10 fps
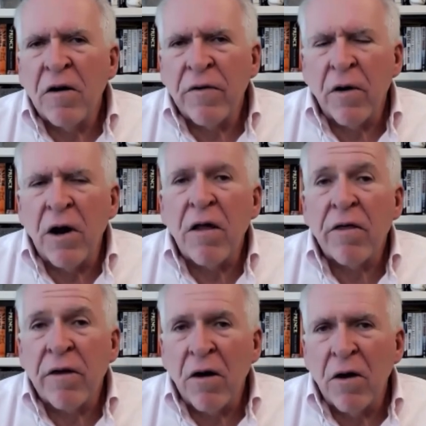very
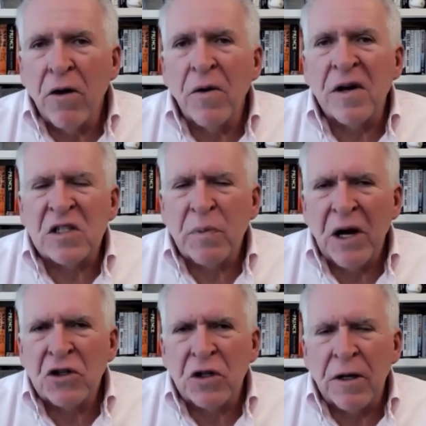thorough
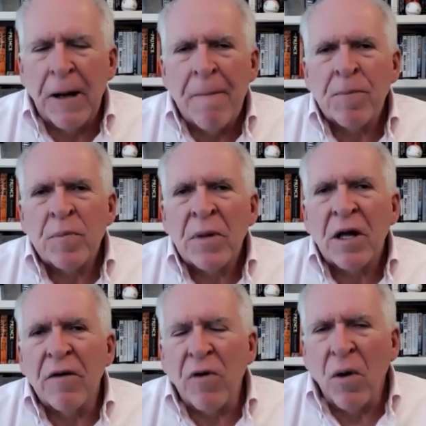inspection
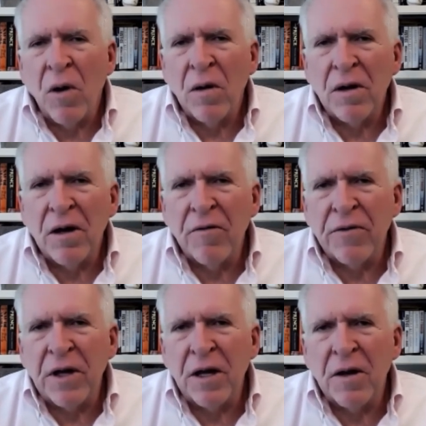of all of
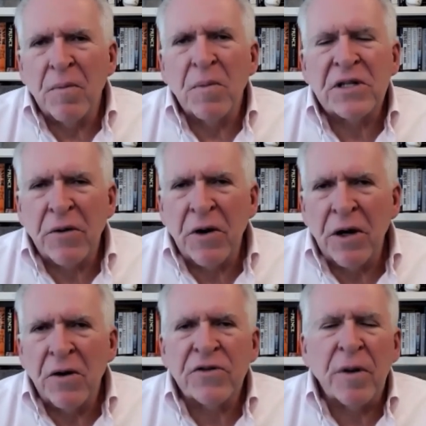the
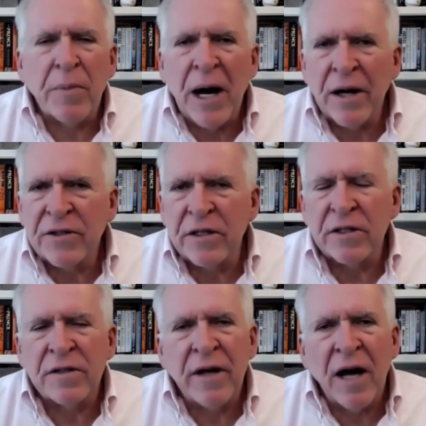materials, the boxes,
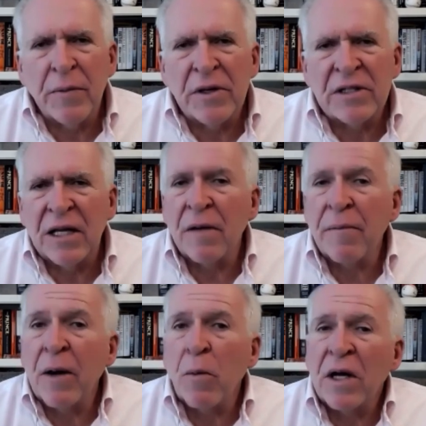and documents that they
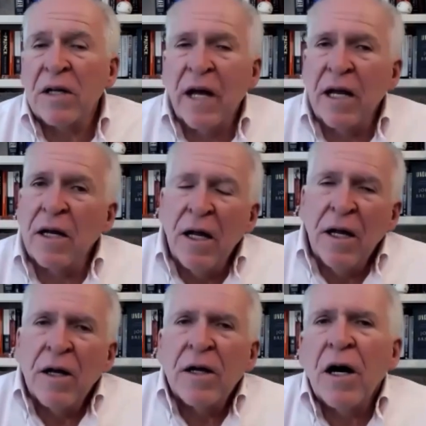might want to take
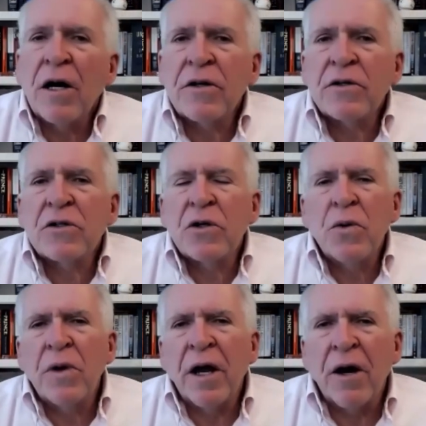
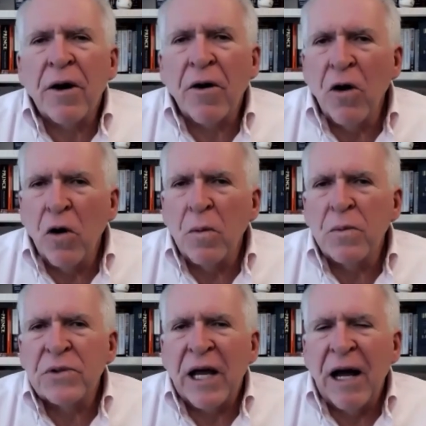to their
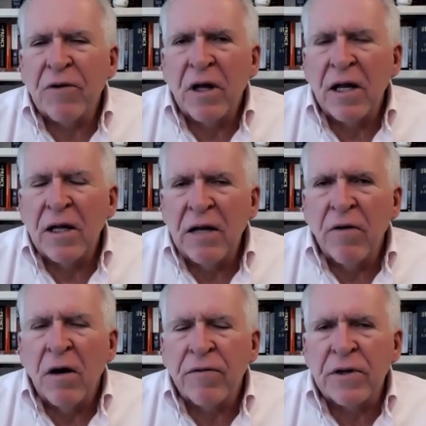homes after they leave
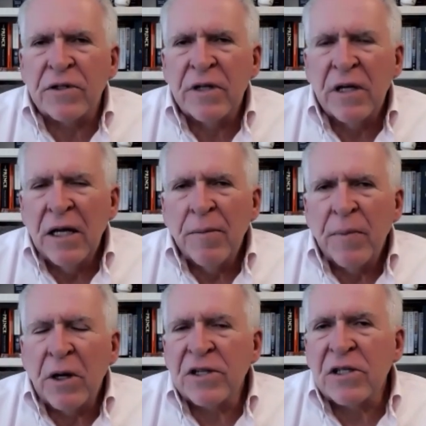office.
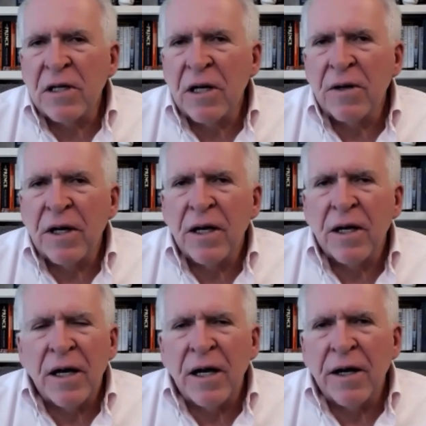Because clearly,
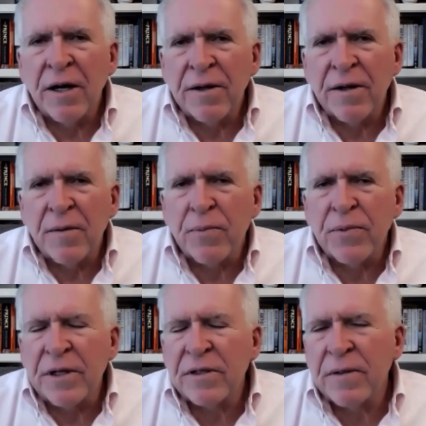the
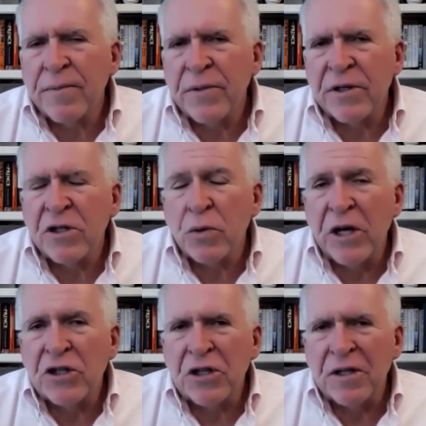
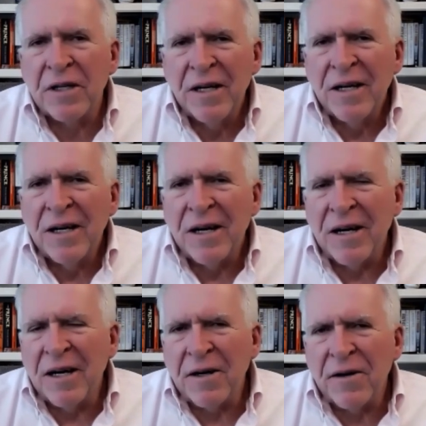situation
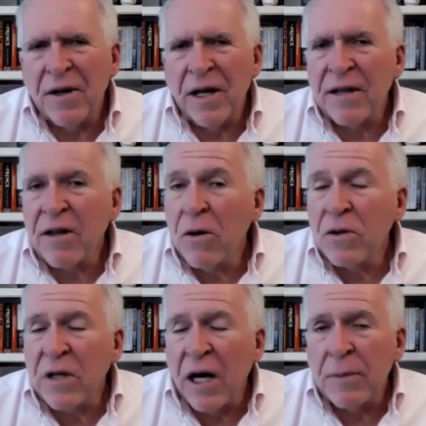at
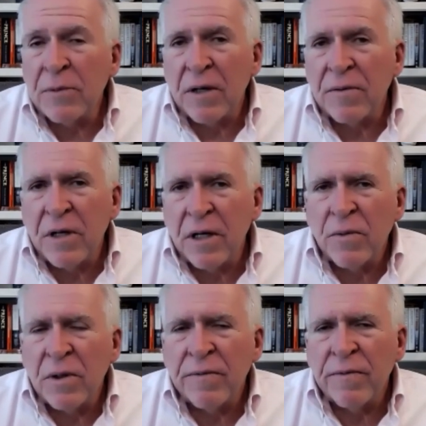those times, that
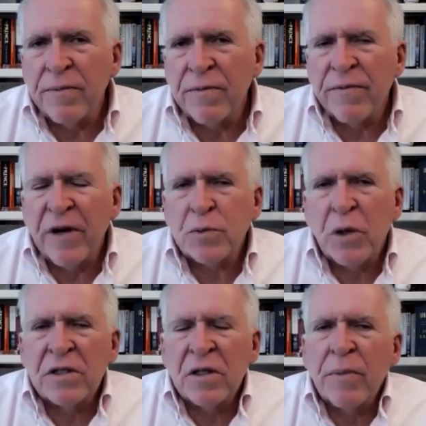when Vice
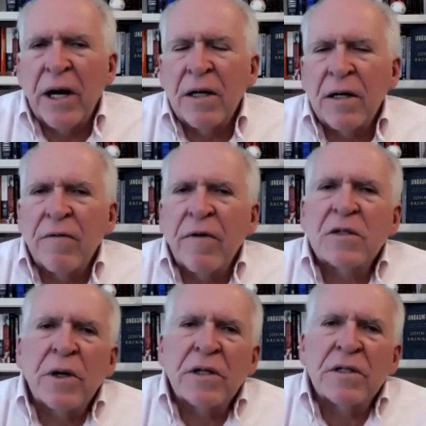President Biden and
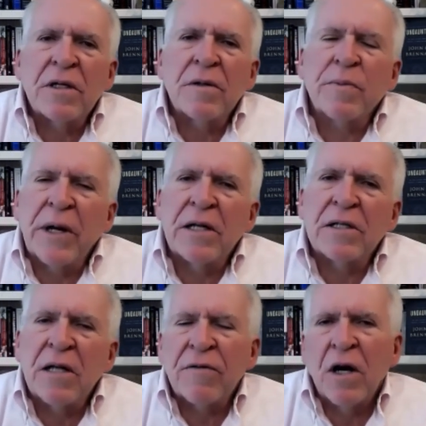Vice President
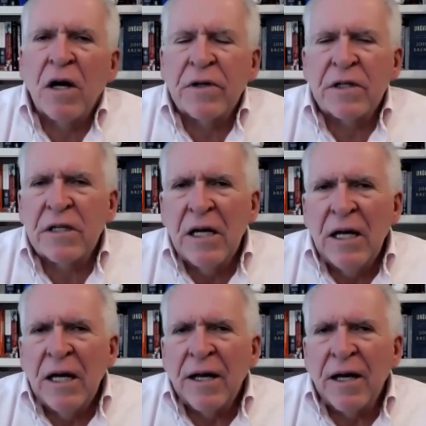Pence left office,
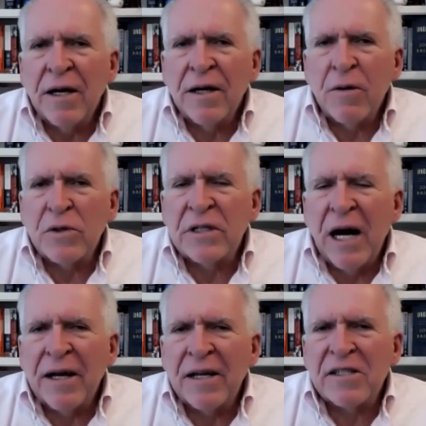it was
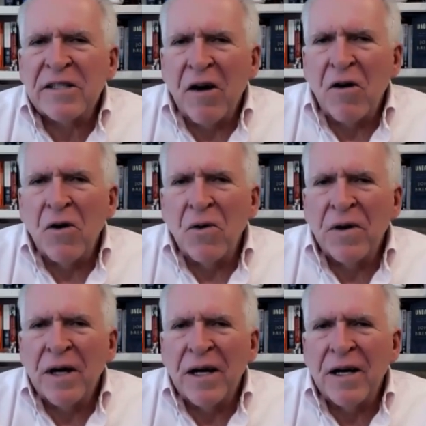not as
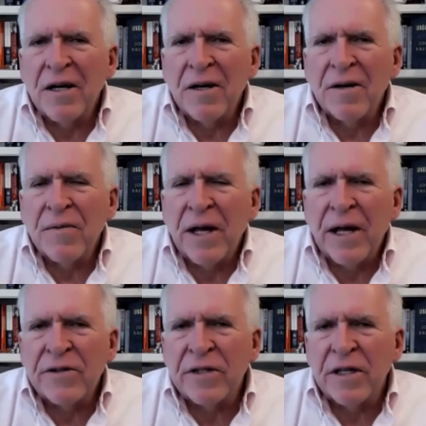thorough
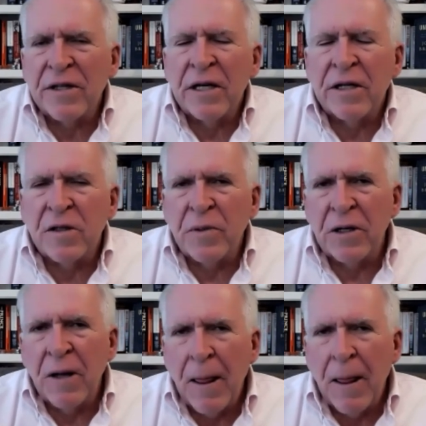as it needed to be.